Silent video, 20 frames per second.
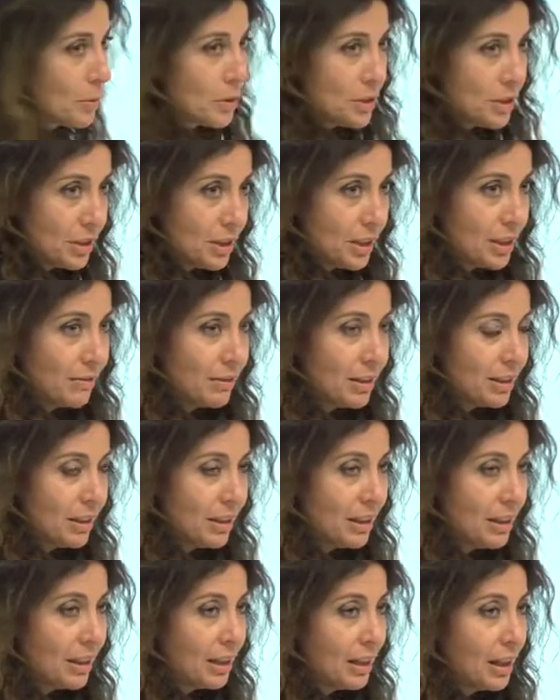positivity,
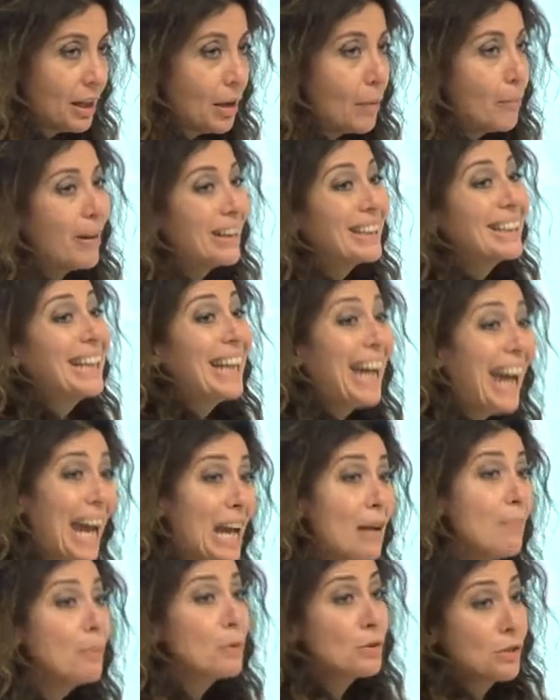but
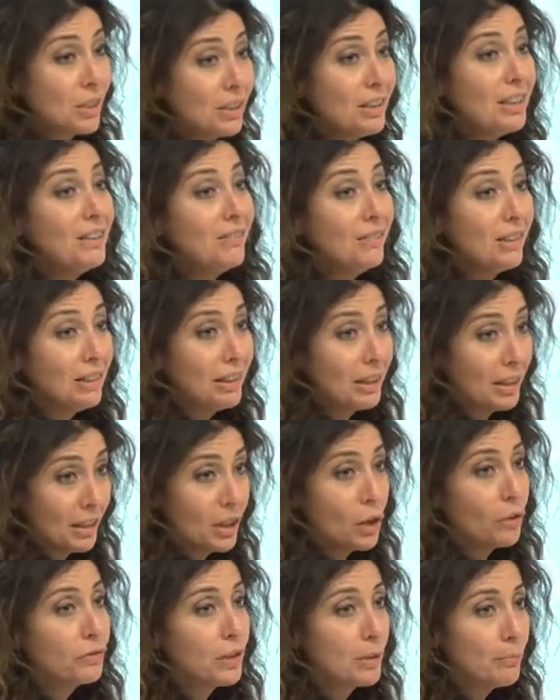K positivity
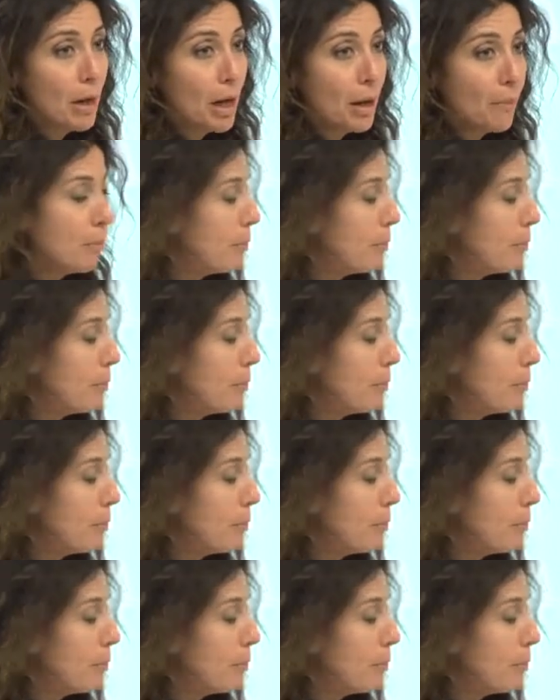of the map.